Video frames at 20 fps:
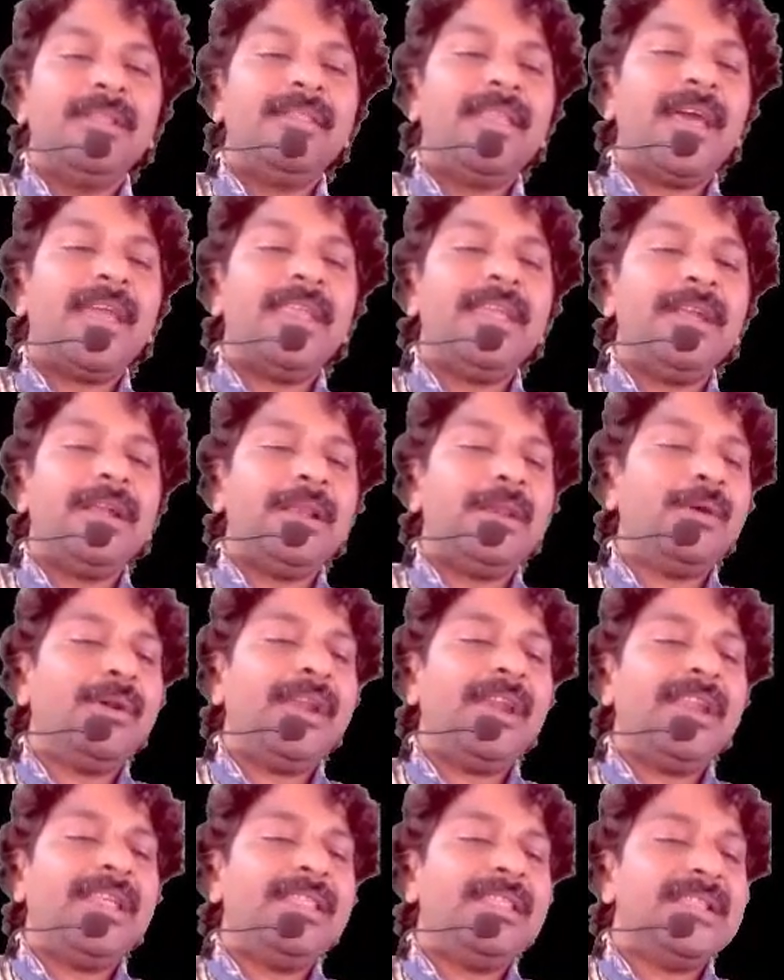They are
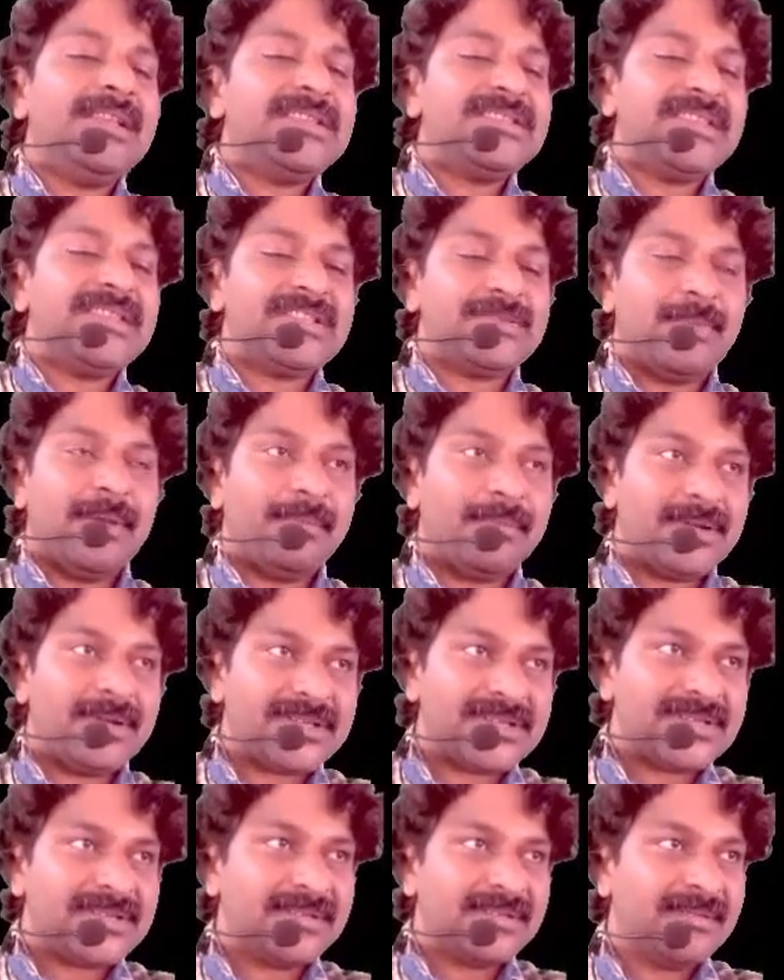included in these 6
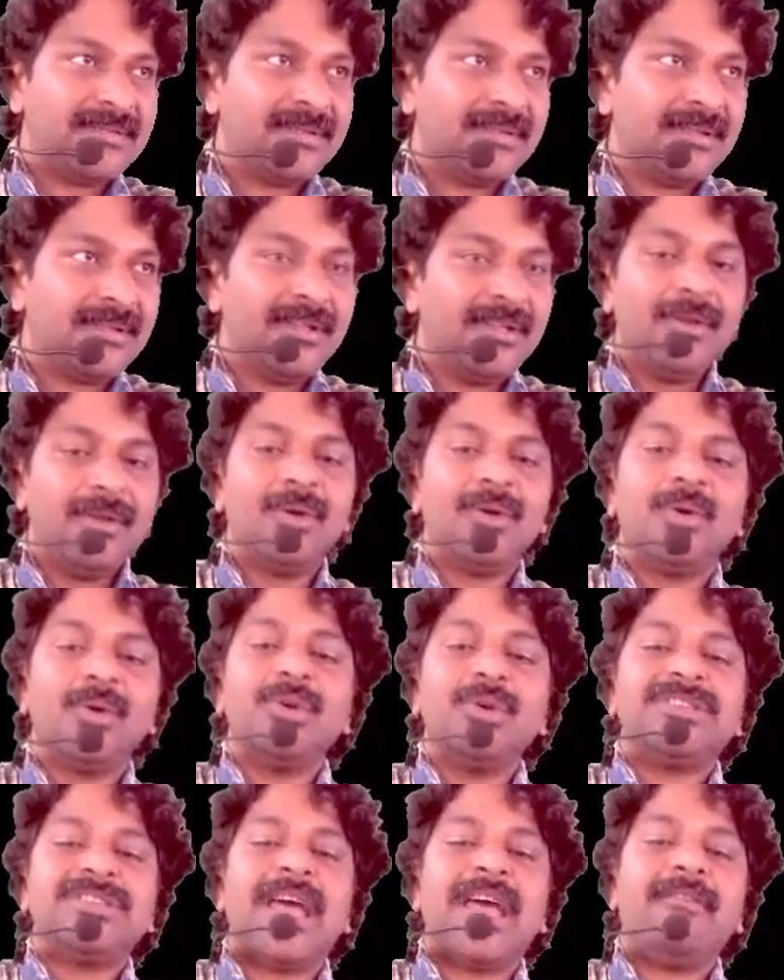members,
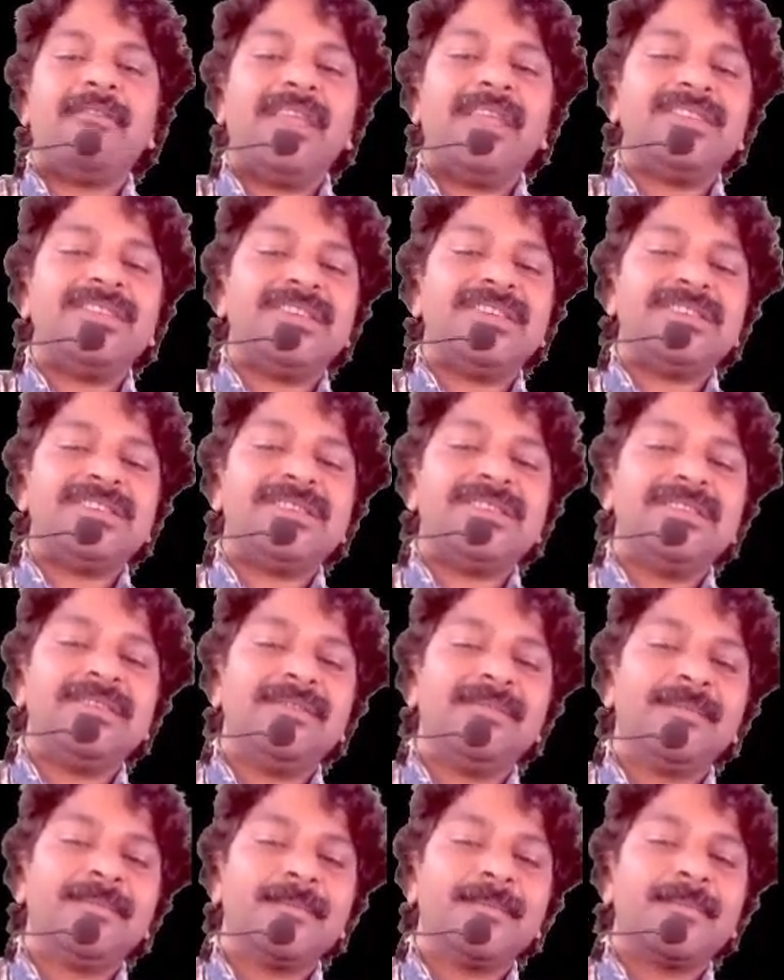whose average is
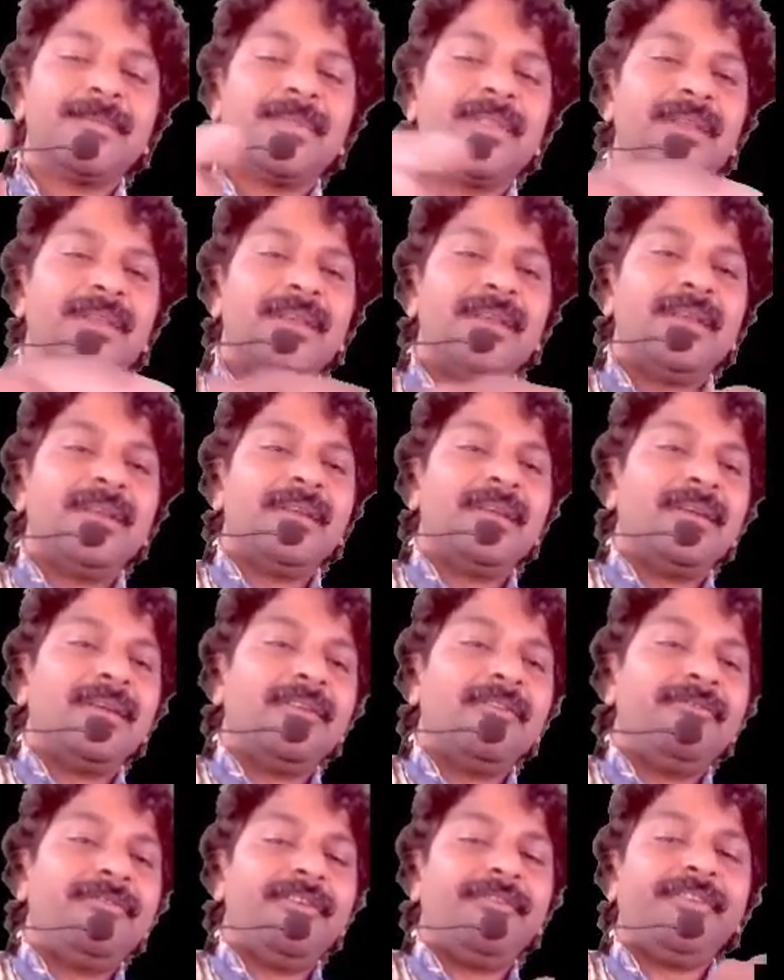
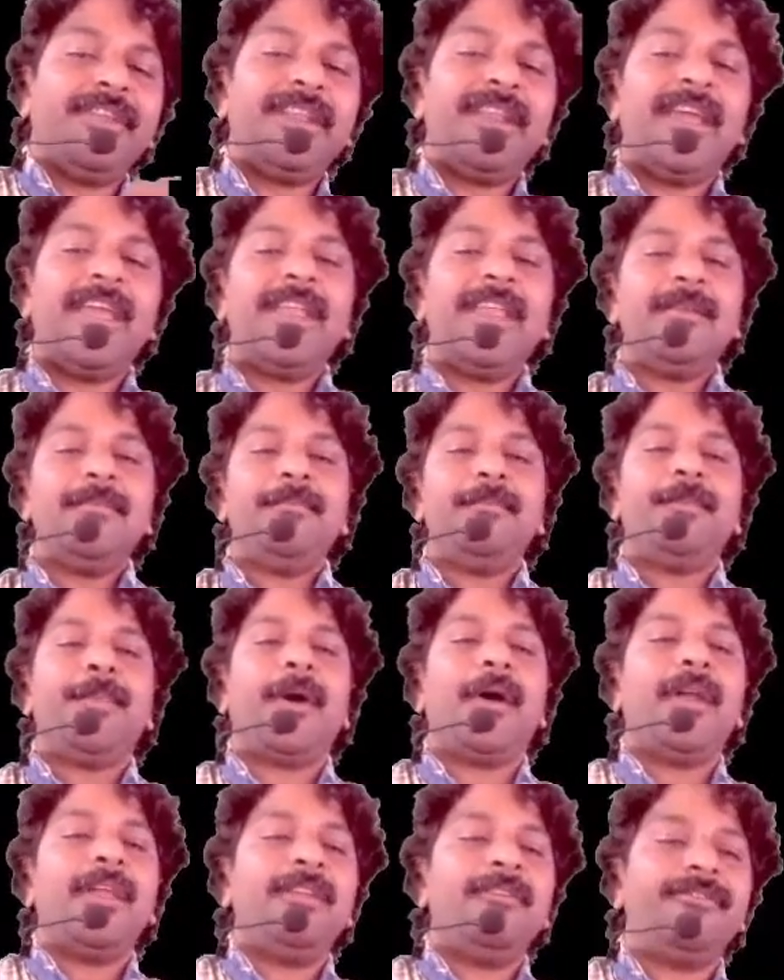
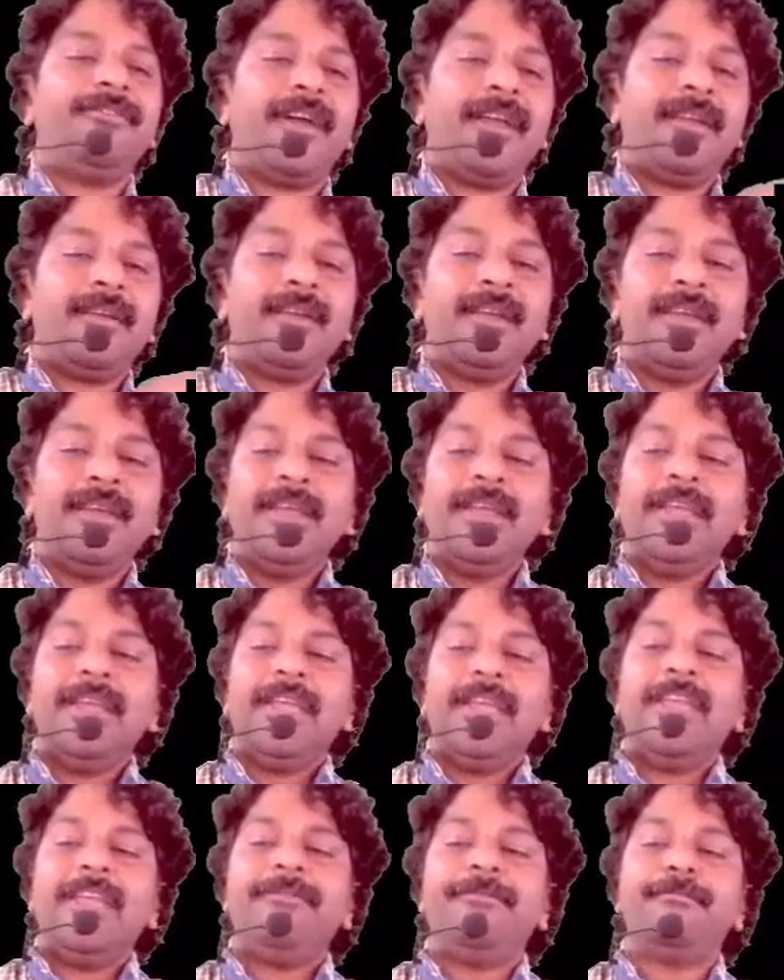59.5.
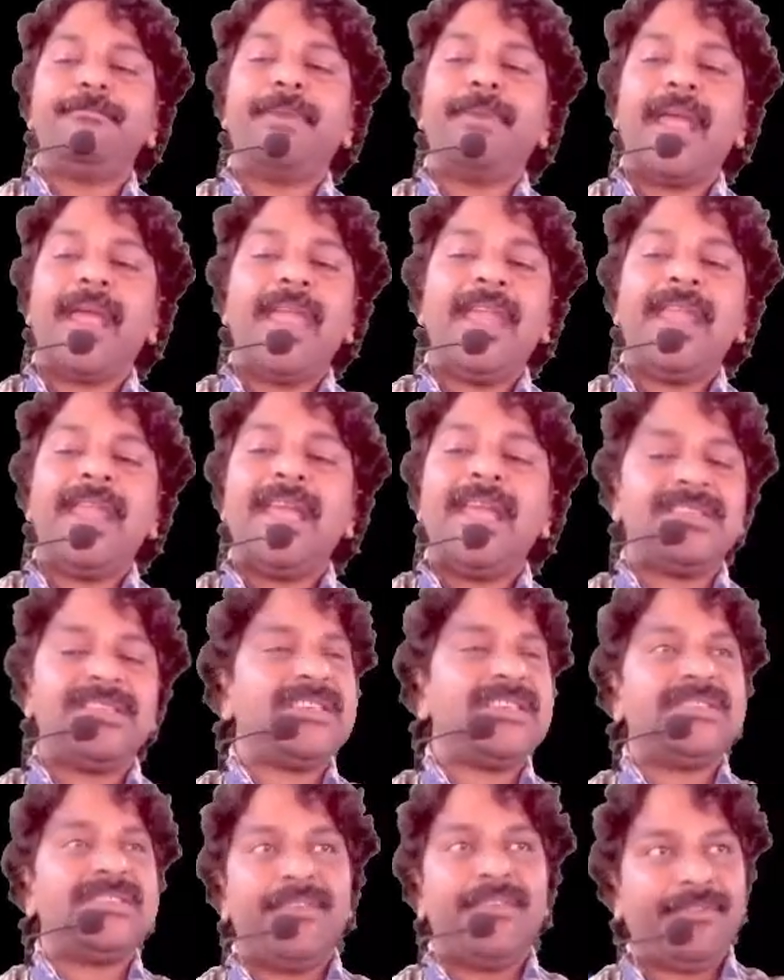If bride age
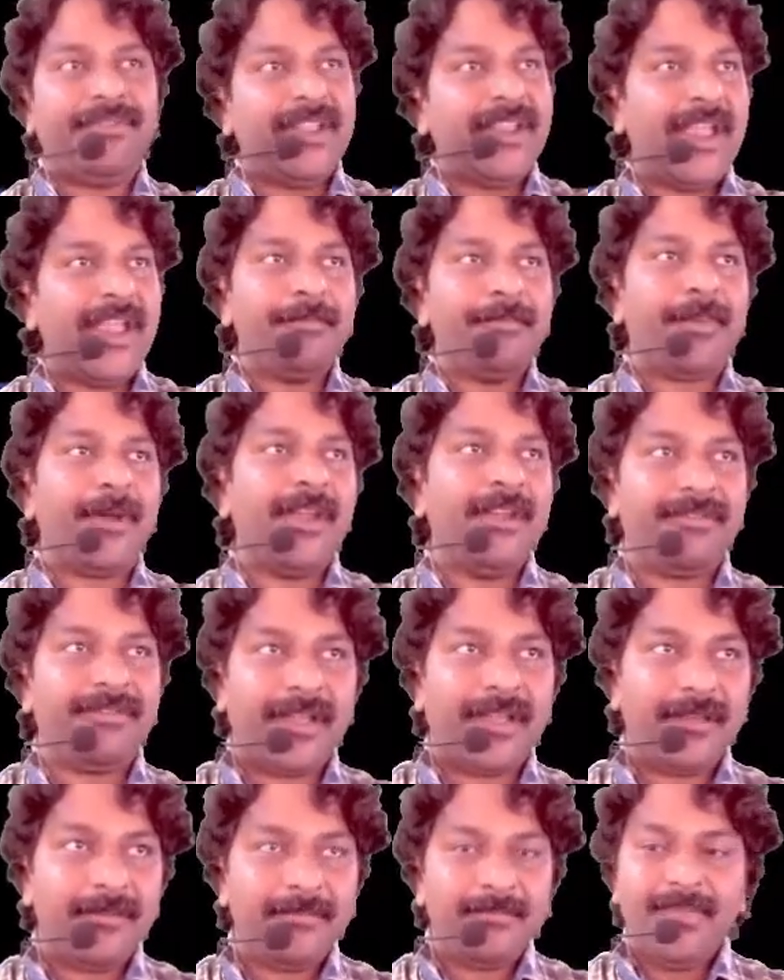is
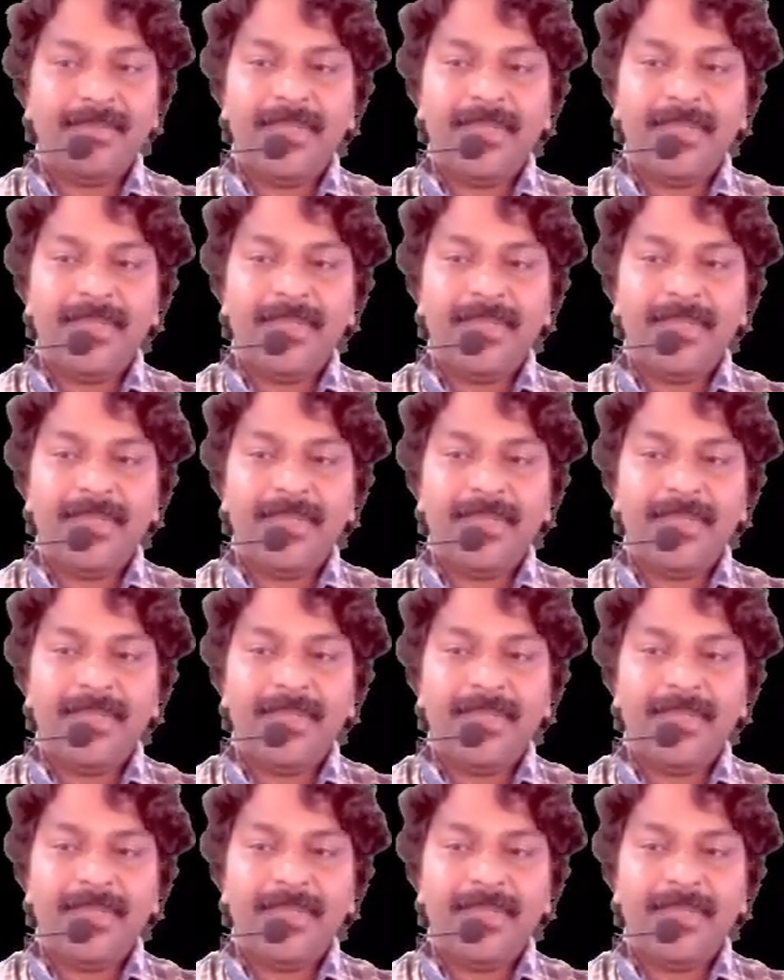59.5,